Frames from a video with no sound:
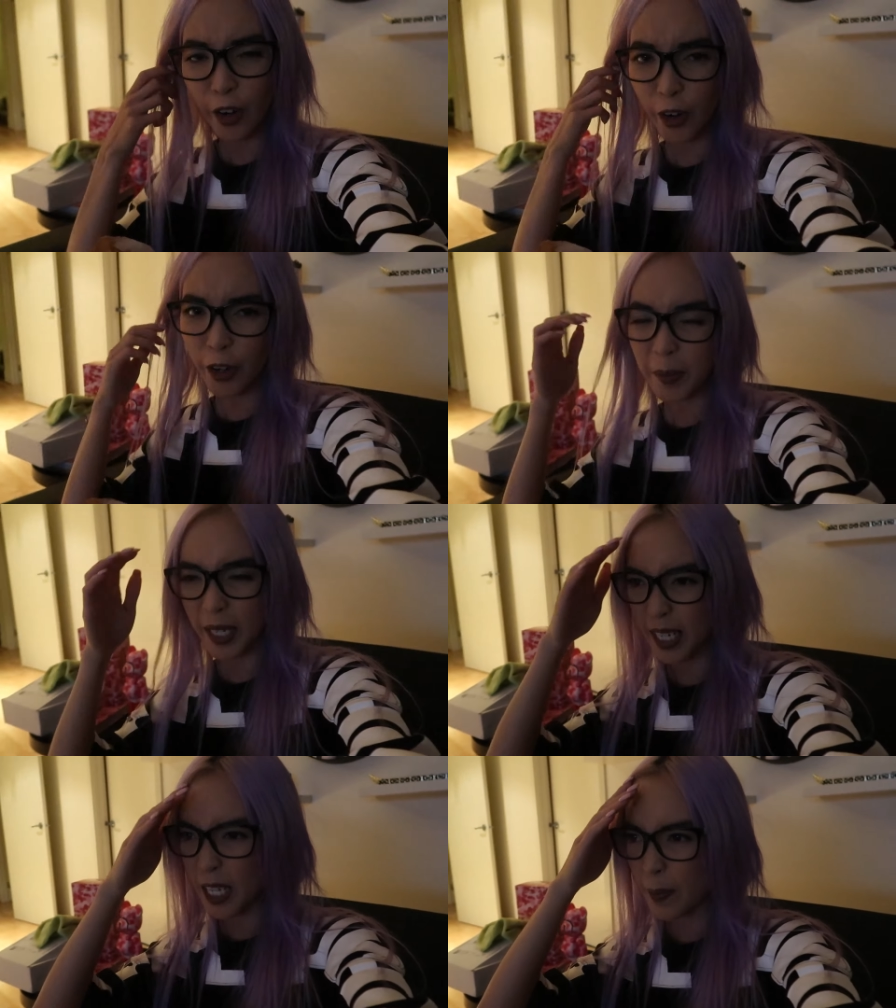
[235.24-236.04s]
got home
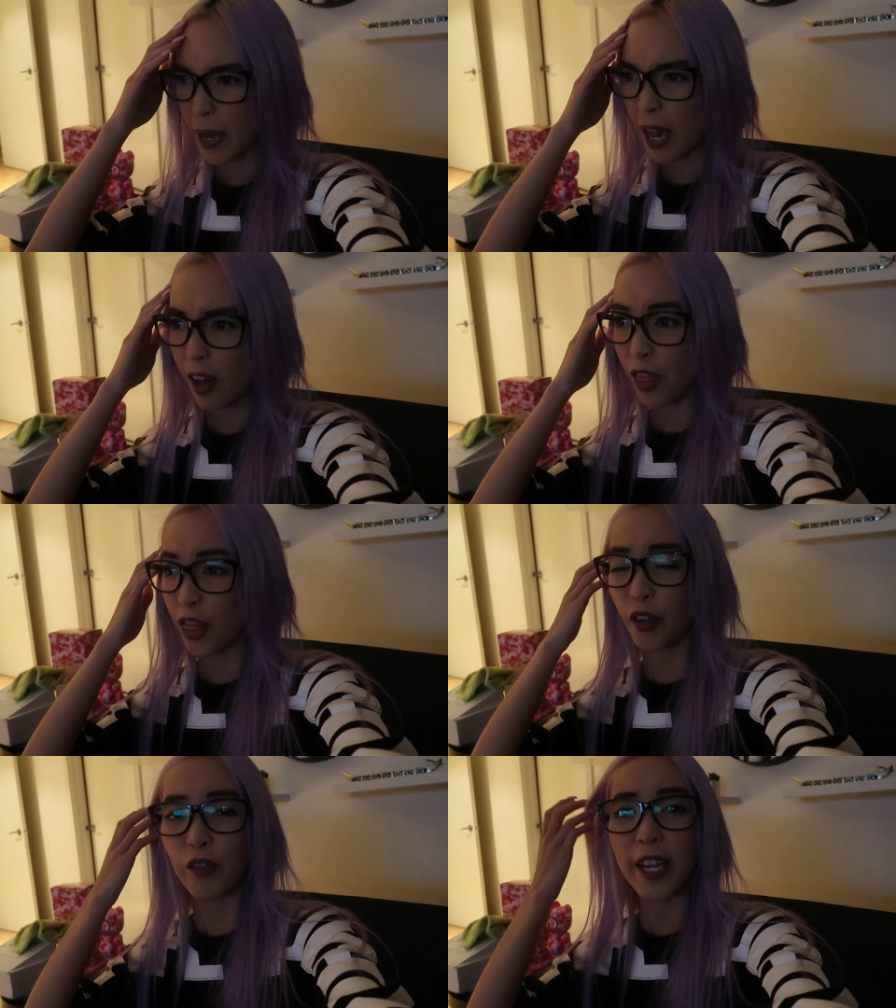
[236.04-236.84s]
it is about
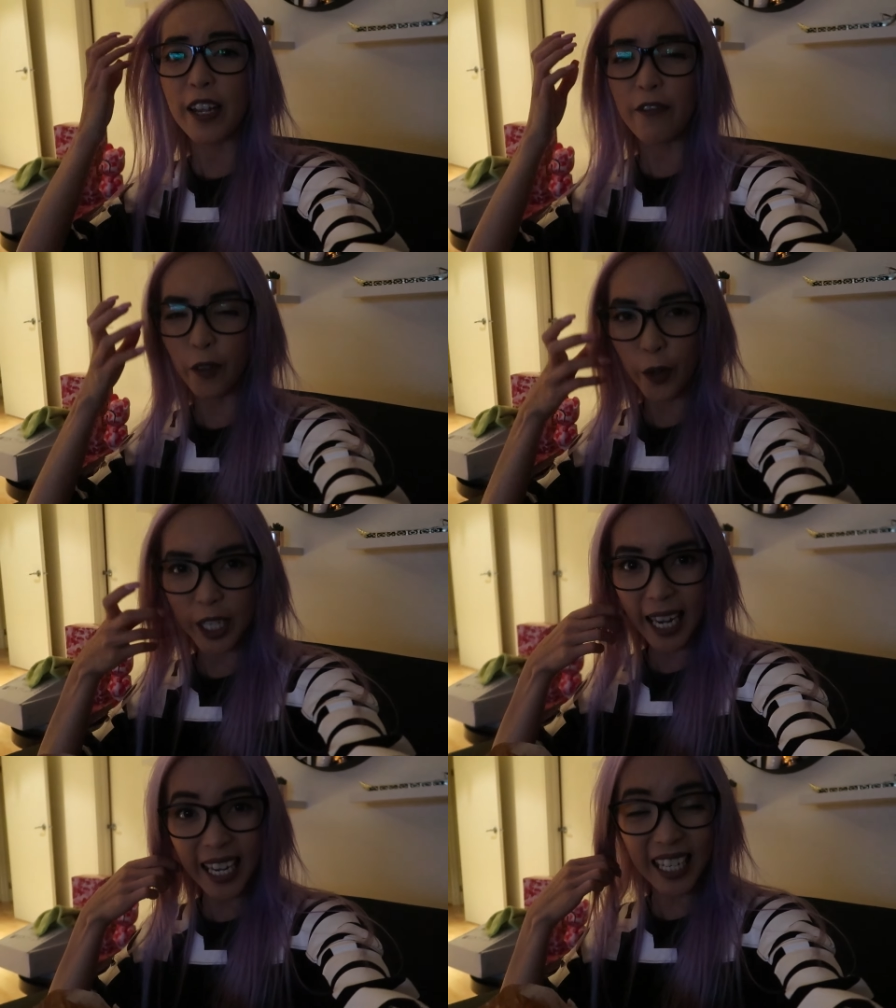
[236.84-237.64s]
3.48
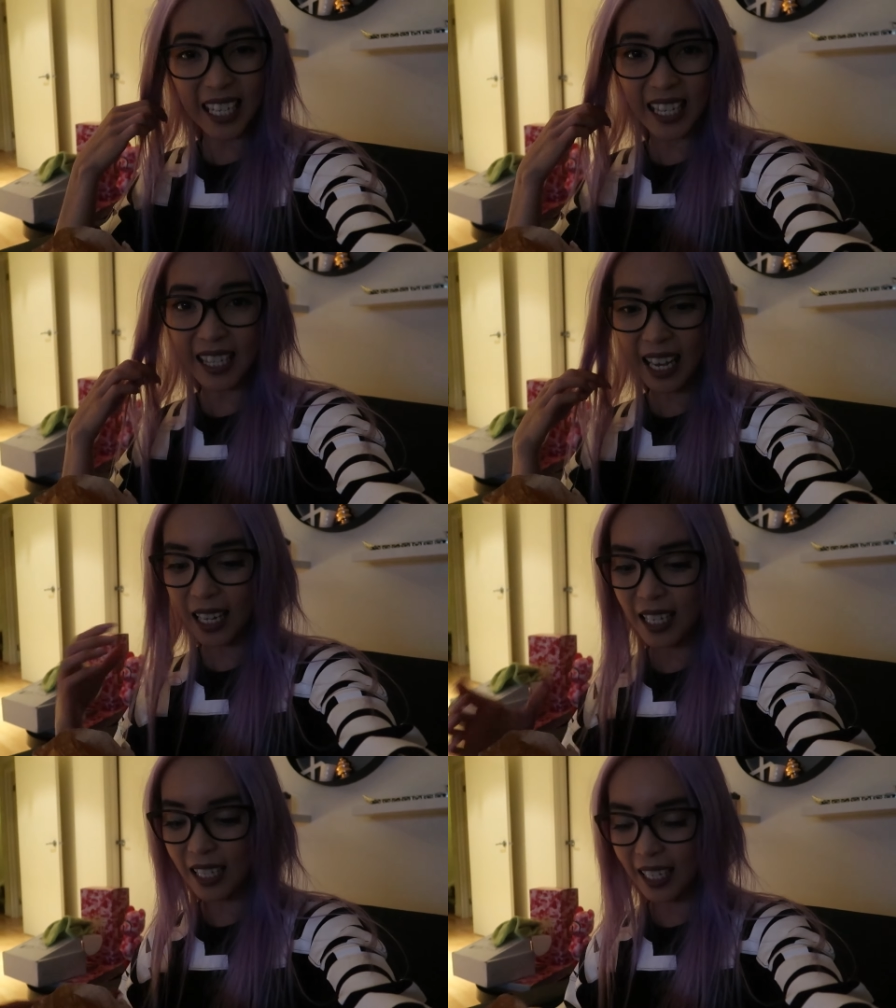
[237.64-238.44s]

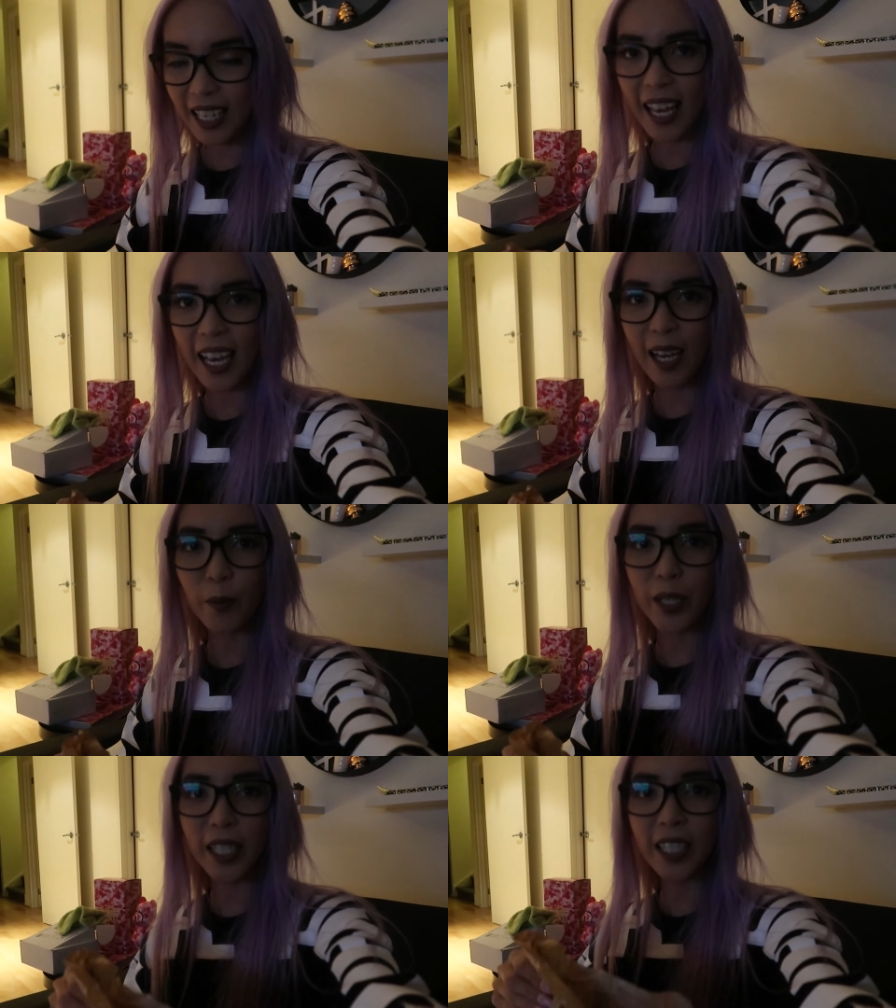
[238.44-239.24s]
exactly and
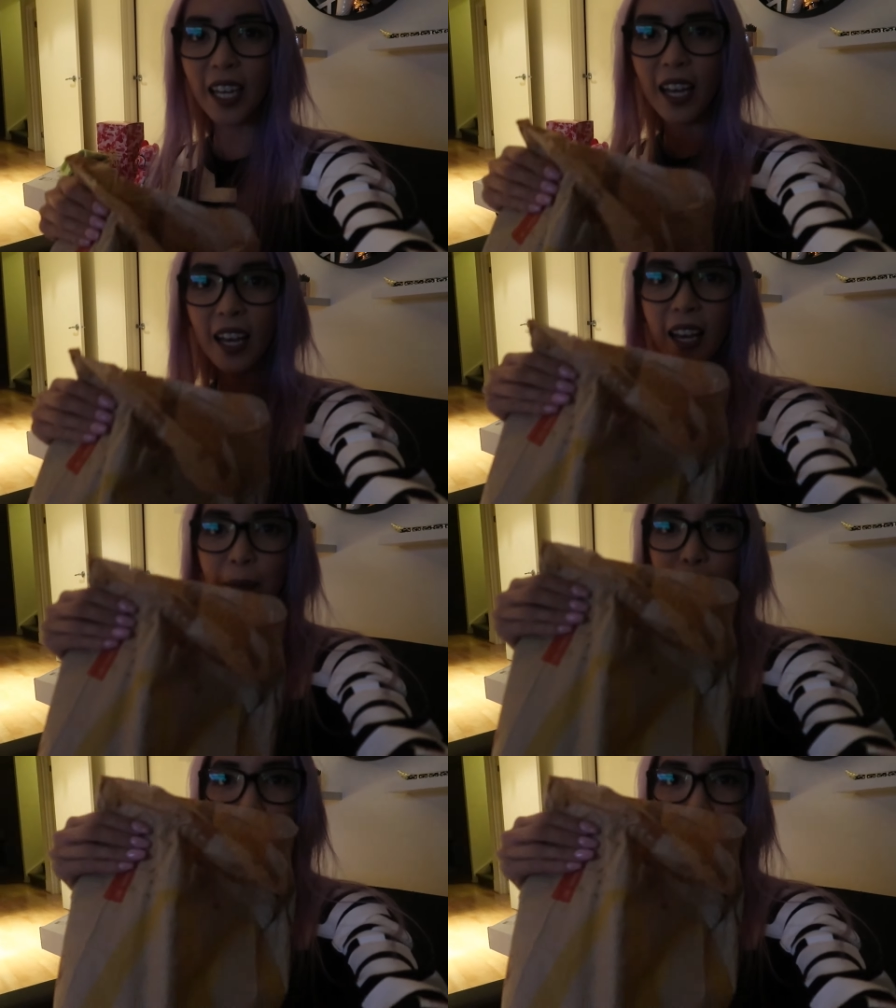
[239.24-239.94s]
we got